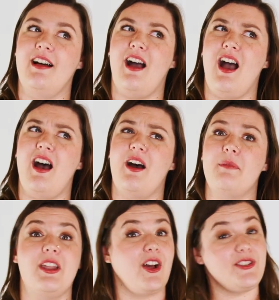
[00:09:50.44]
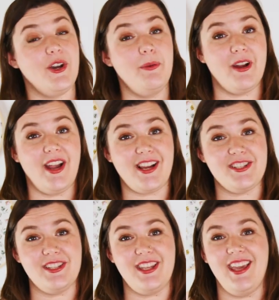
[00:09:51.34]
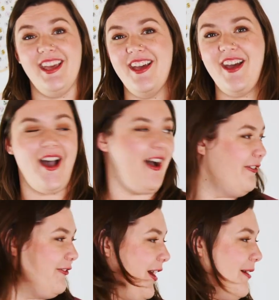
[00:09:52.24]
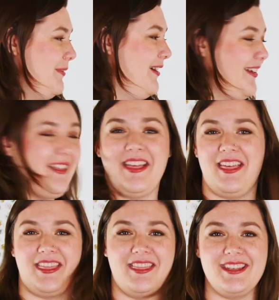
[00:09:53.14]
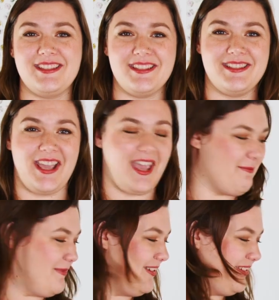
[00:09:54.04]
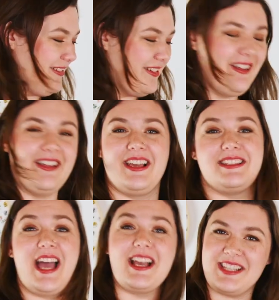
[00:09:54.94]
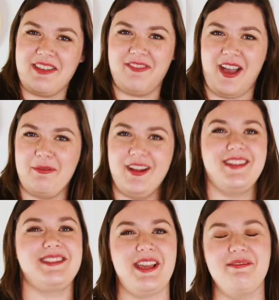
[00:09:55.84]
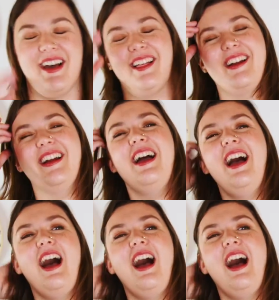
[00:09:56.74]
in October actually, from this exact same fabric, same color.